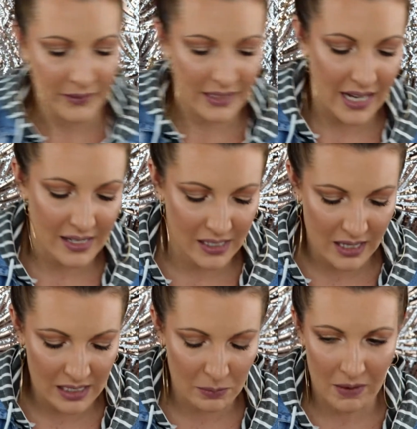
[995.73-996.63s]
That's
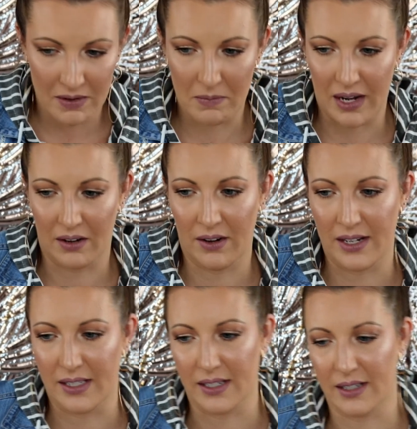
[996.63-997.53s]
probably my
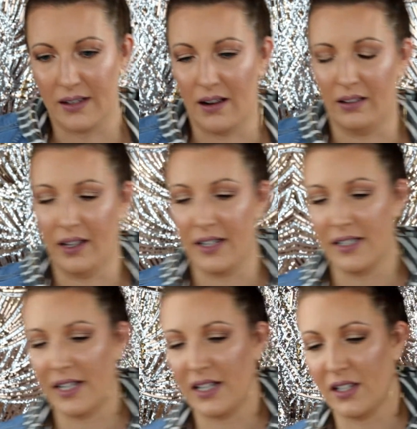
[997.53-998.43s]
craziest online
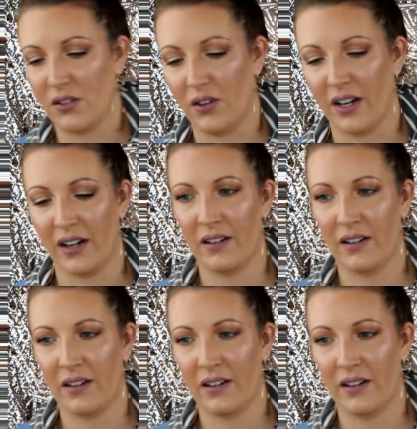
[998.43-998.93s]
dating story.